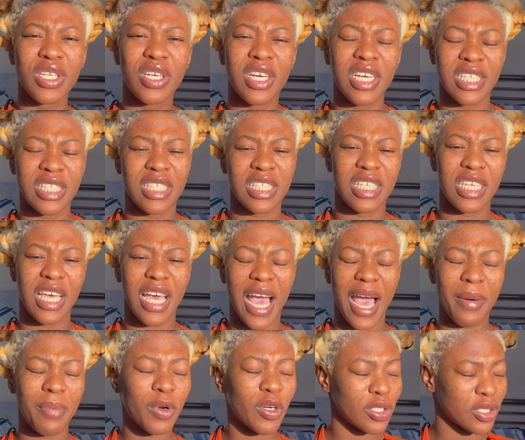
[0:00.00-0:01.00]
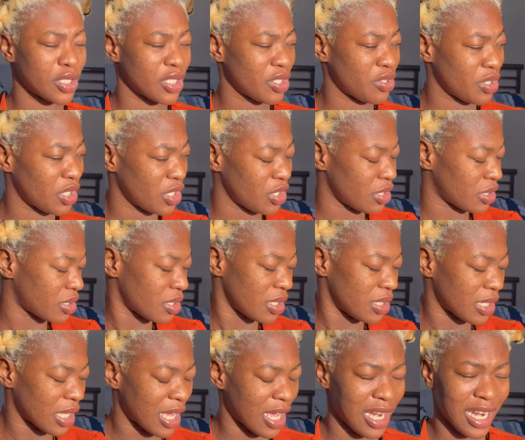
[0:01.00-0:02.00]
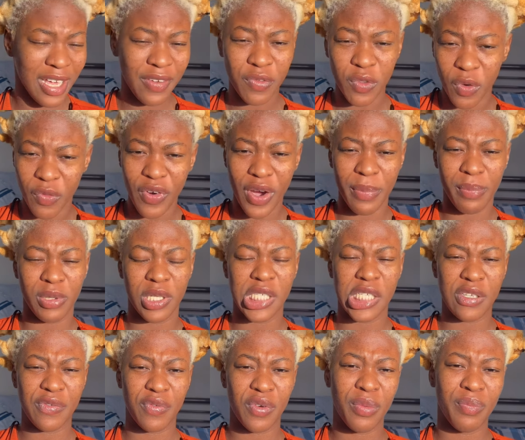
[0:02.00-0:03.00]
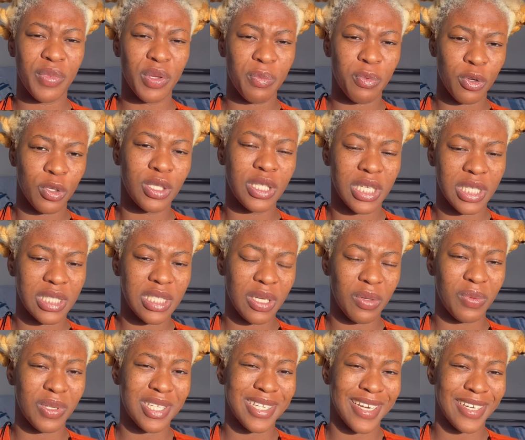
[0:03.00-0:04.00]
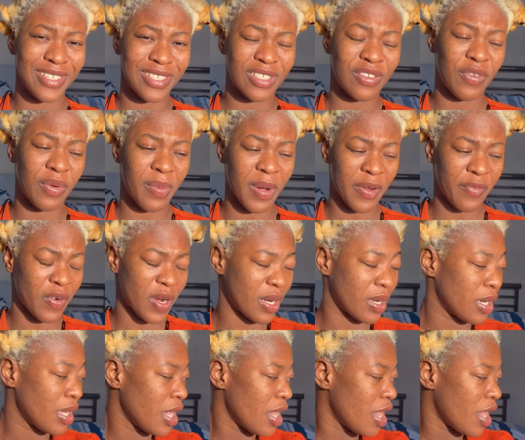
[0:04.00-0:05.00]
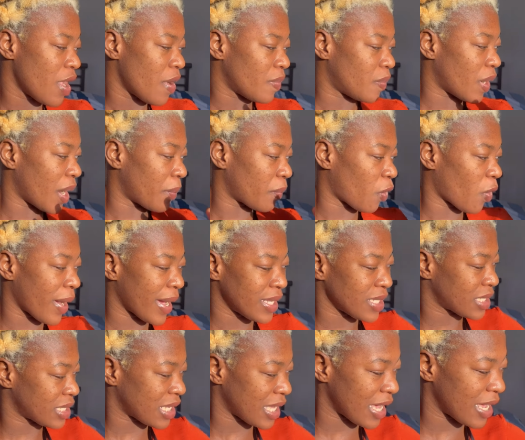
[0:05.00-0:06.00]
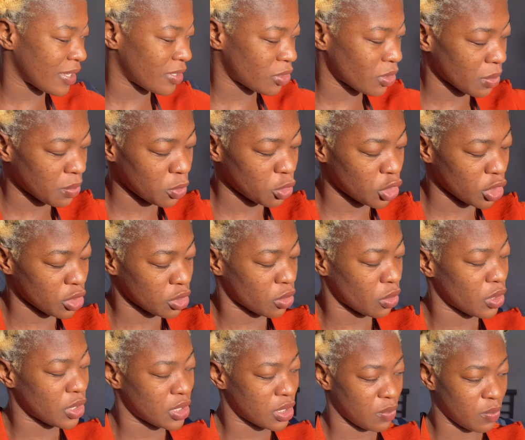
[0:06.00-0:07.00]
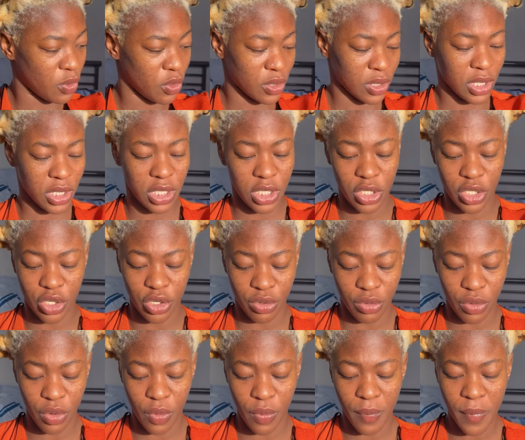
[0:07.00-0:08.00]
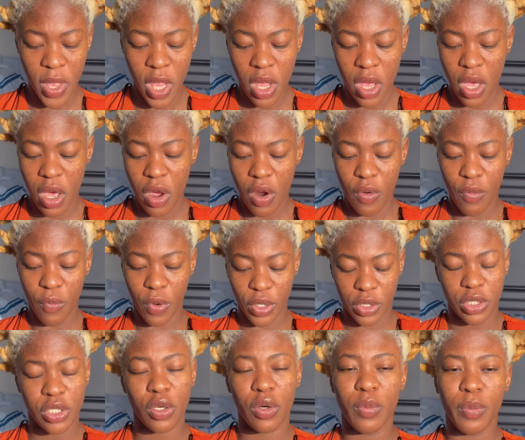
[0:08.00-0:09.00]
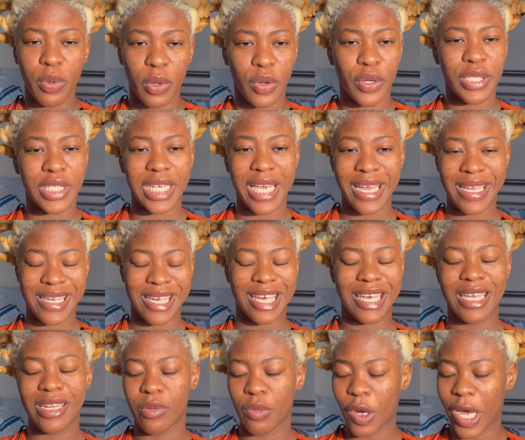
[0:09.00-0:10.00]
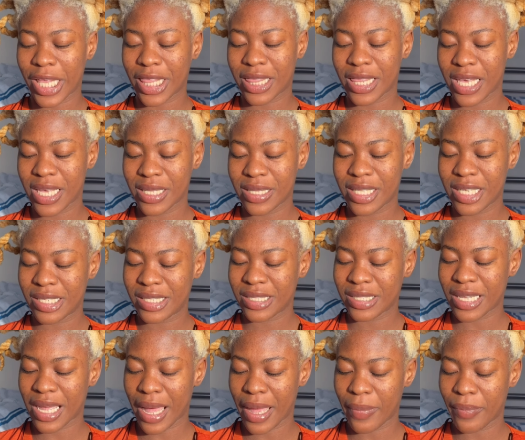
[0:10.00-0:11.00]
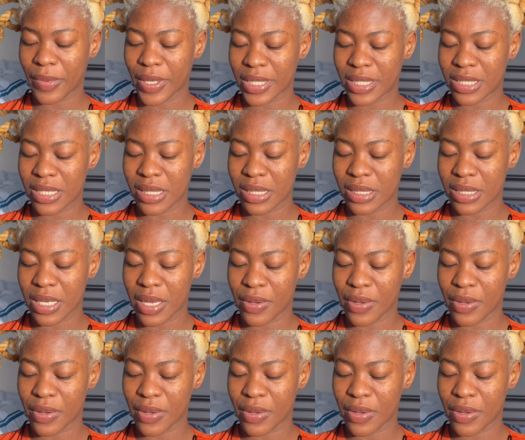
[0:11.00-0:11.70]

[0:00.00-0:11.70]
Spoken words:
using a leftover bleach from the process in which I used for my friend, but I'm quite scared, so I'm just going to be using the Jerome Russell blonde again. But I think this time it is